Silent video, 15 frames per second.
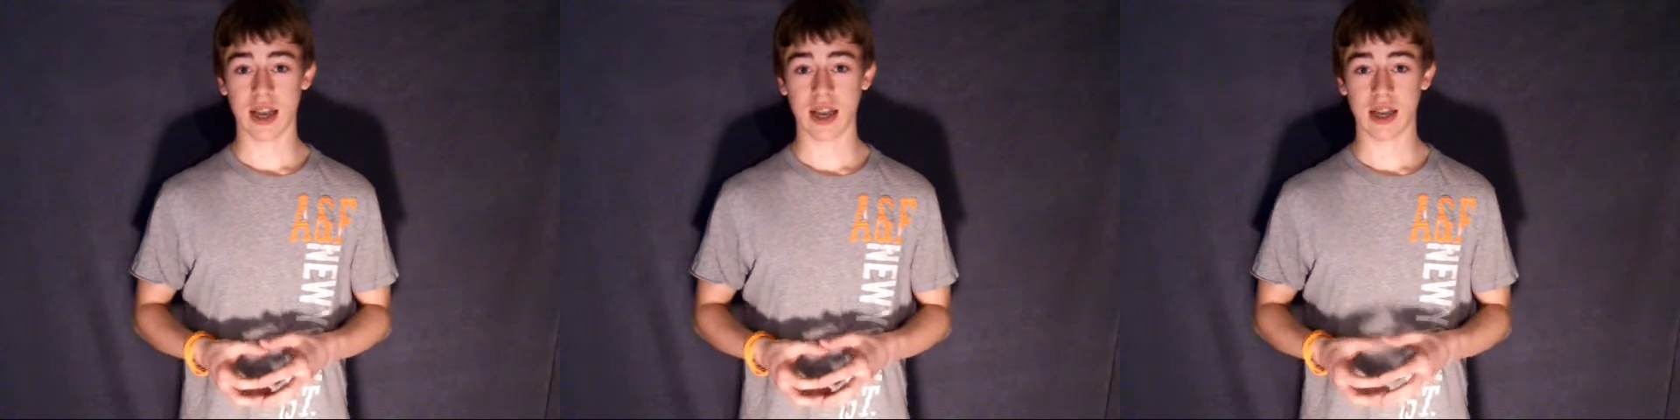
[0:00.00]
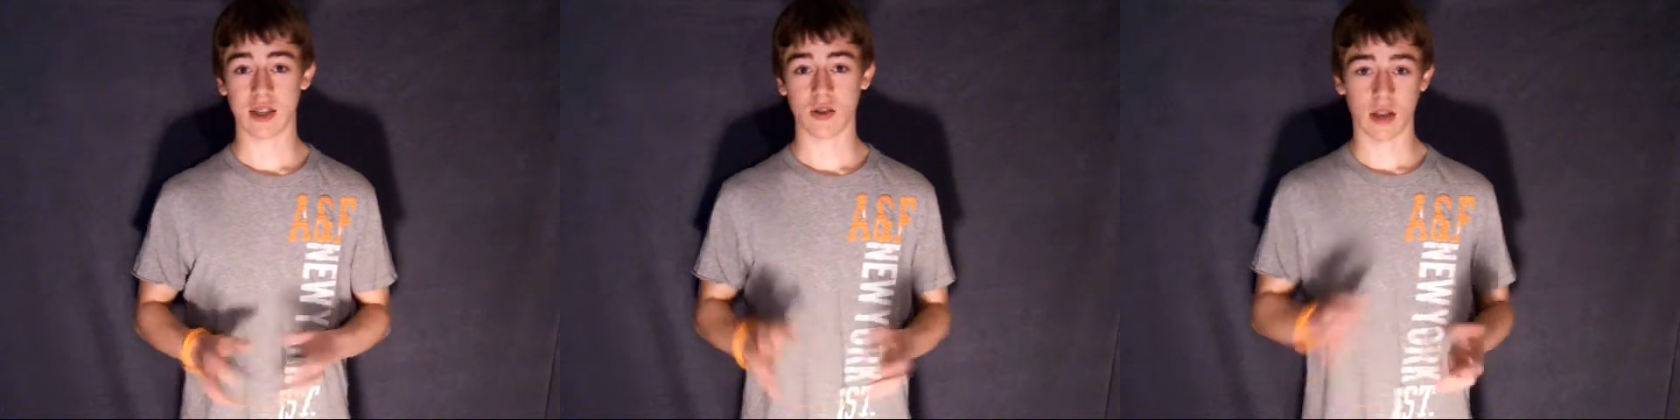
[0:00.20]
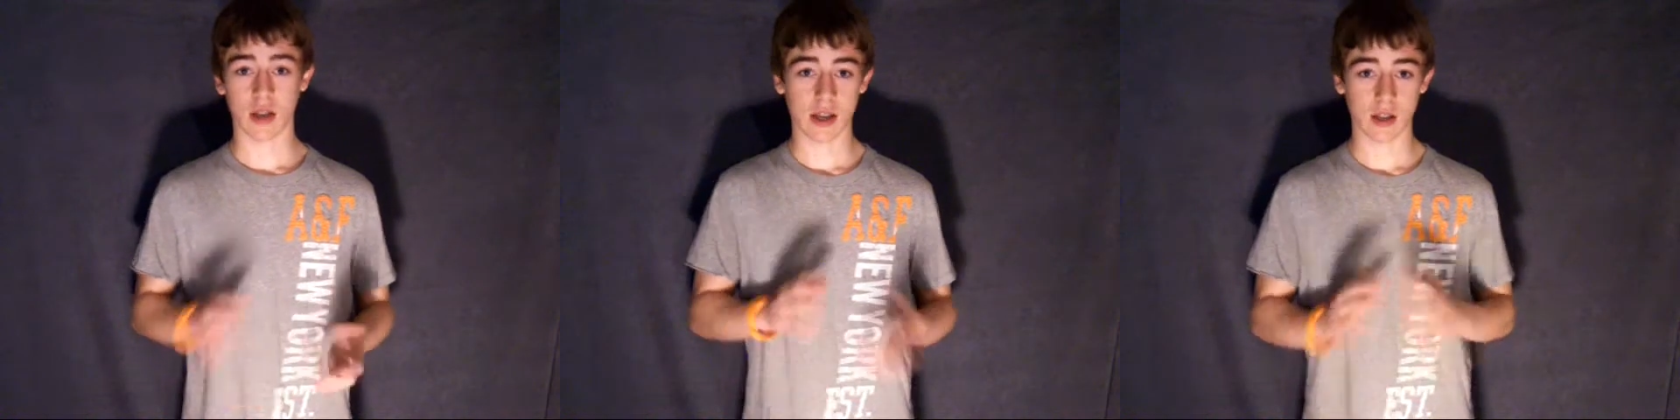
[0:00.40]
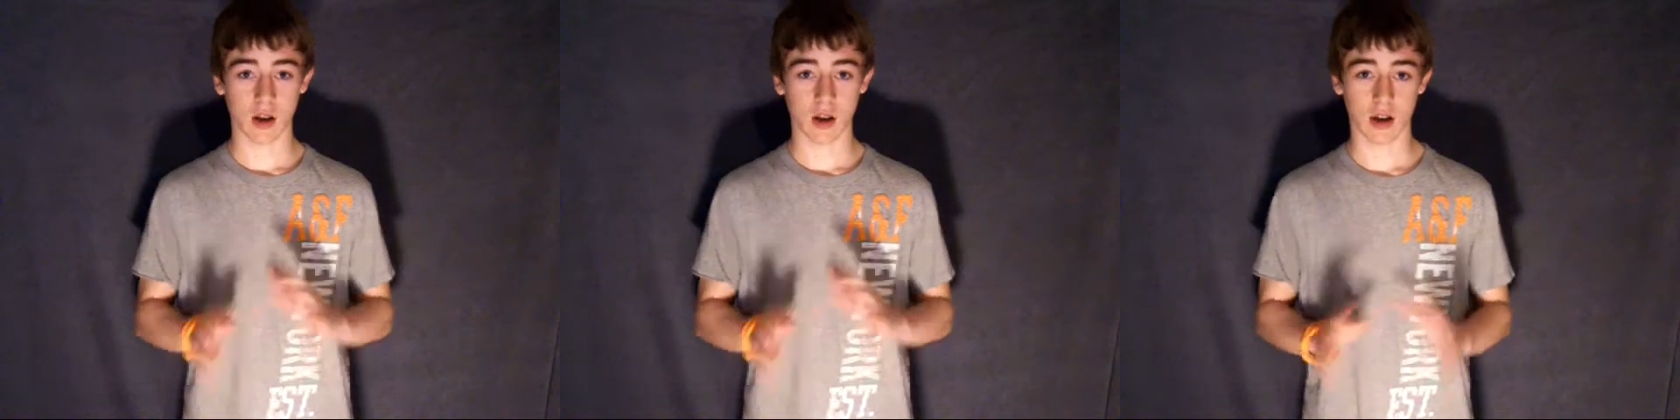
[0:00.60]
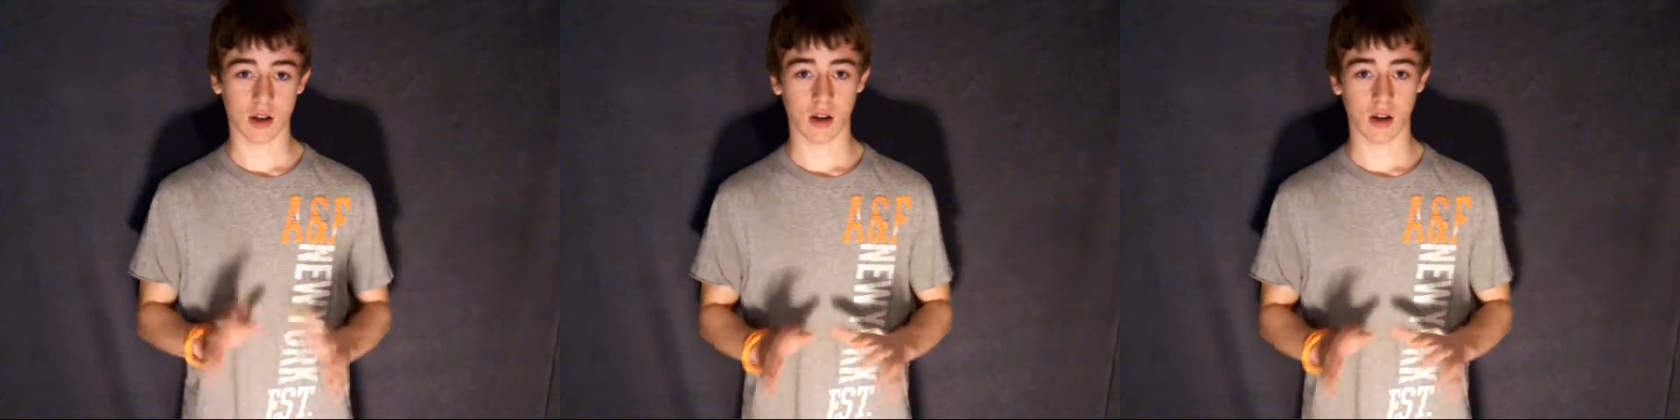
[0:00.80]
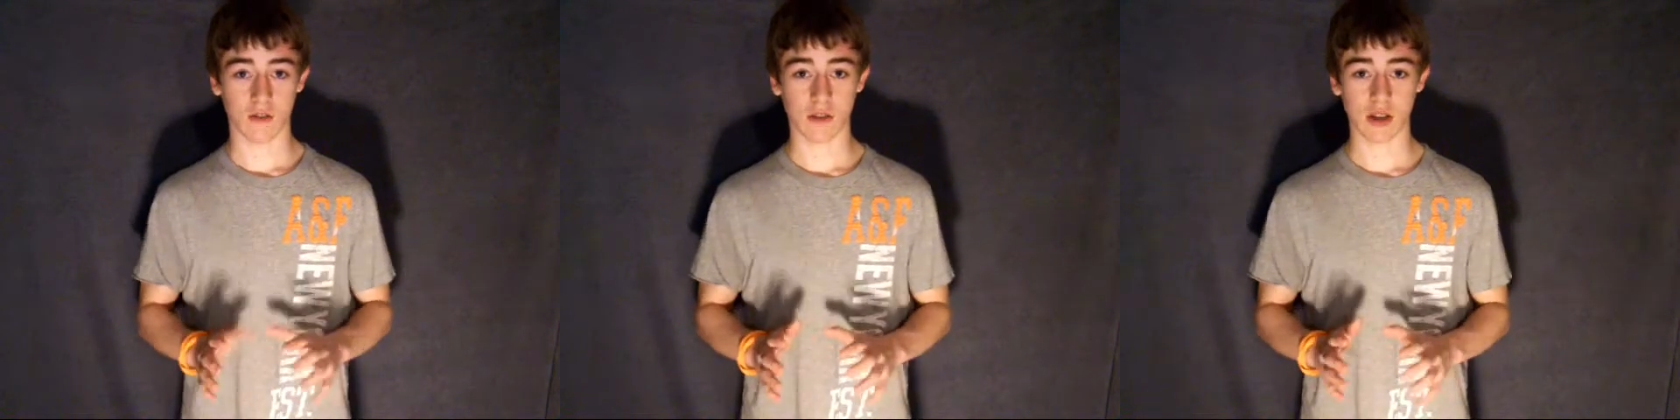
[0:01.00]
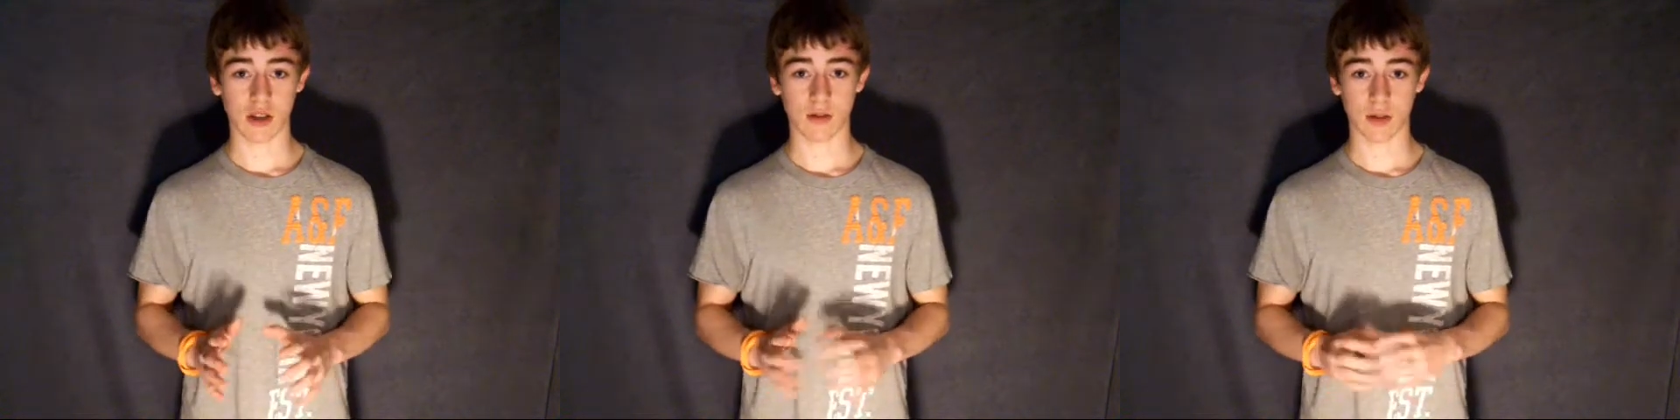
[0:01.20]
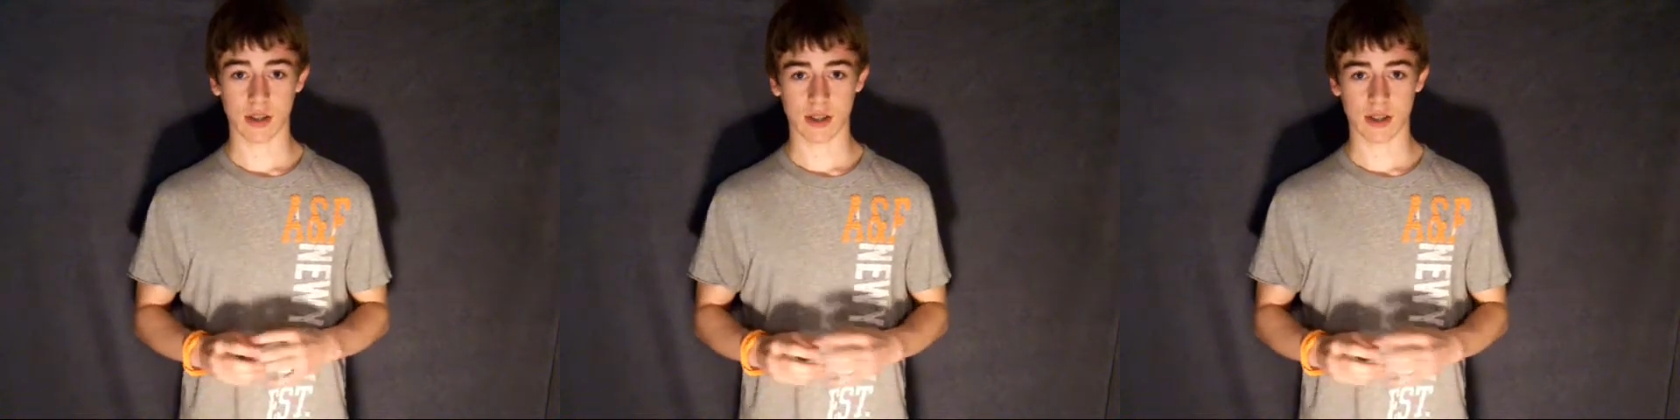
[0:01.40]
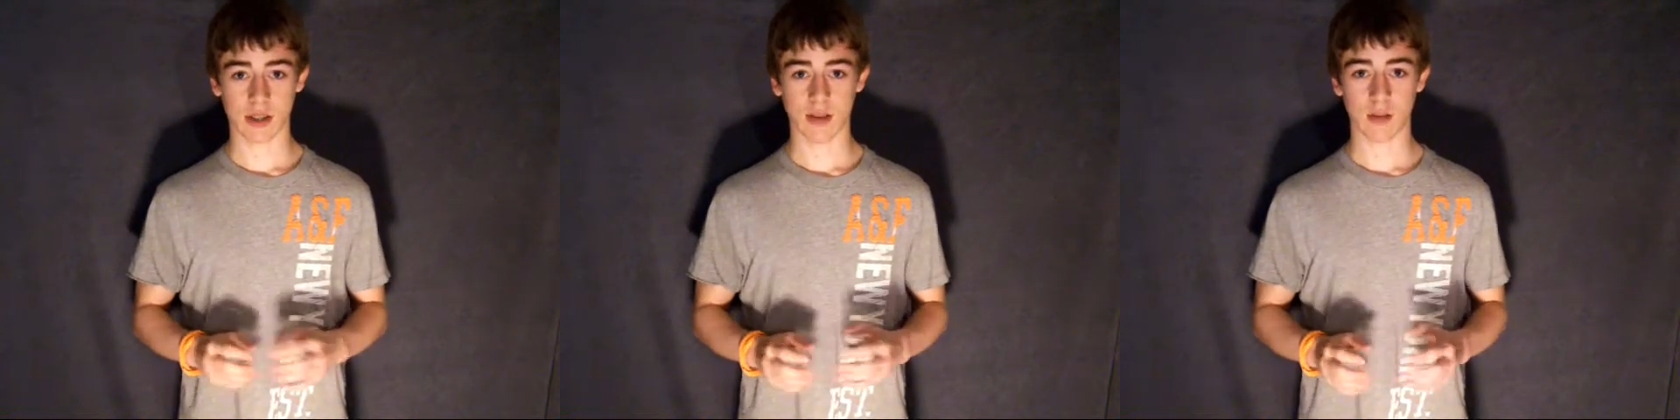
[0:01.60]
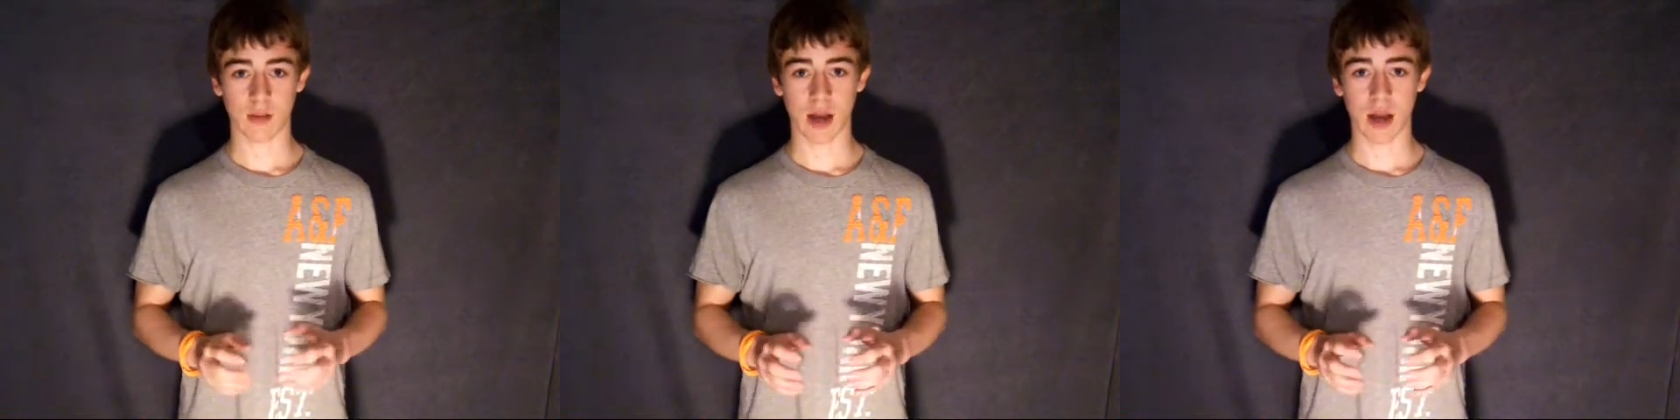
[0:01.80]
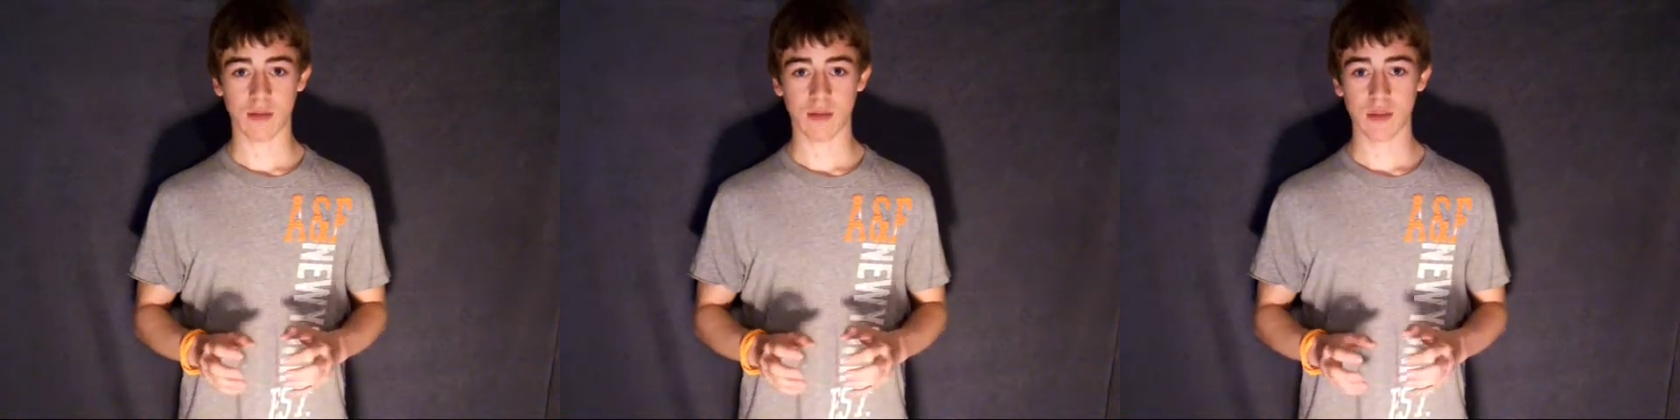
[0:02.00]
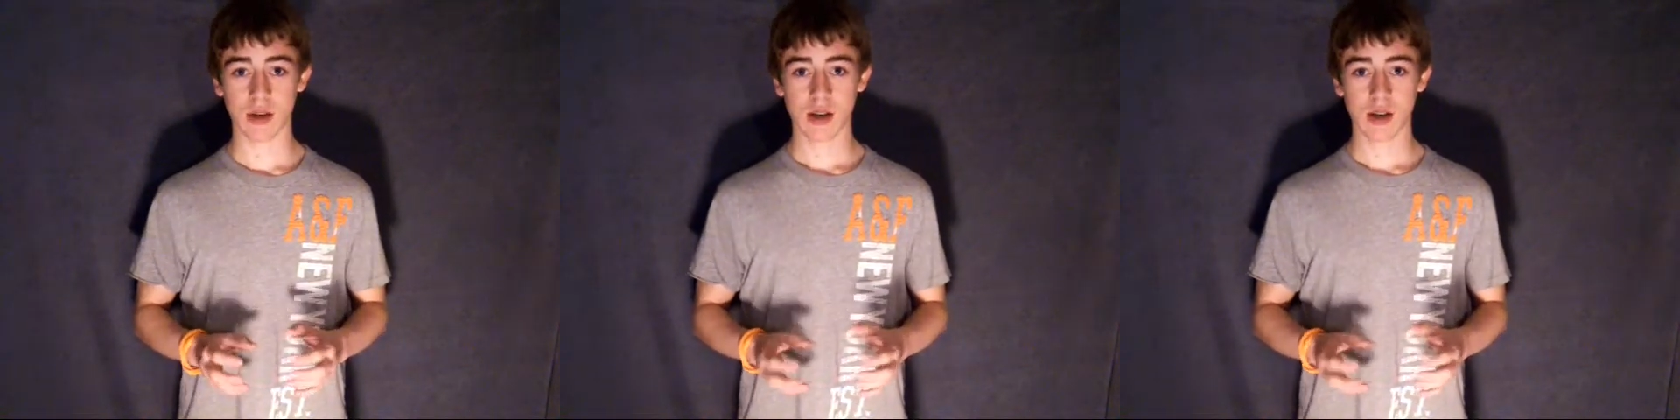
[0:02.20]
and you like talking on Facebook at the same time,